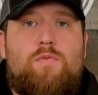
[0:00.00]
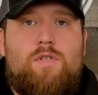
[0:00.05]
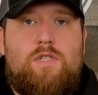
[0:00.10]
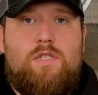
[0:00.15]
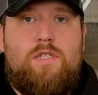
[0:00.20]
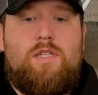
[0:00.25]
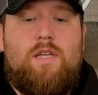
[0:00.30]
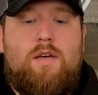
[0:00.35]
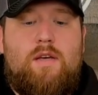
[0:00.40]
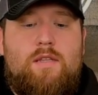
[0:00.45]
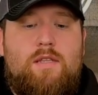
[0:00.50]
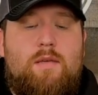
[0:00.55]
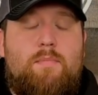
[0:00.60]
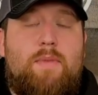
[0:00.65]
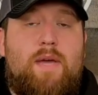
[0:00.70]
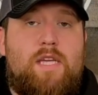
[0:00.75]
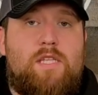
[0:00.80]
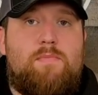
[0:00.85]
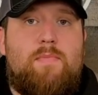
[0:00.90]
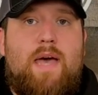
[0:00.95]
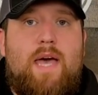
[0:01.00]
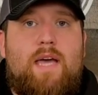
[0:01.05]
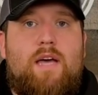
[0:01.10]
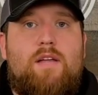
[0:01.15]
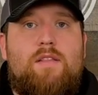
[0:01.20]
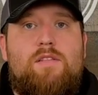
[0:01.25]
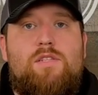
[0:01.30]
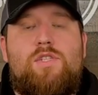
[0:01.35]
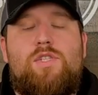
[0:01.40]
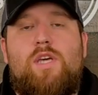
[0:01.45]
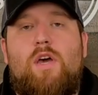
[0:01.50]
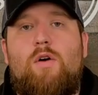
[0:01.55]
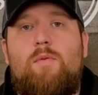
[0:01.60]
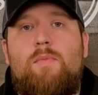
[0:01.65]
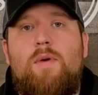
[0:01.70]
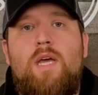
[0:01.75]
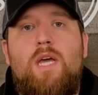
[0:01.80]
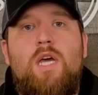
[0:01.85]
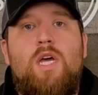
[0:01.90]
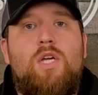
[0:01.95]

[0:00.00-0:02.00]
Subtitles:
which is the base mag on this scope.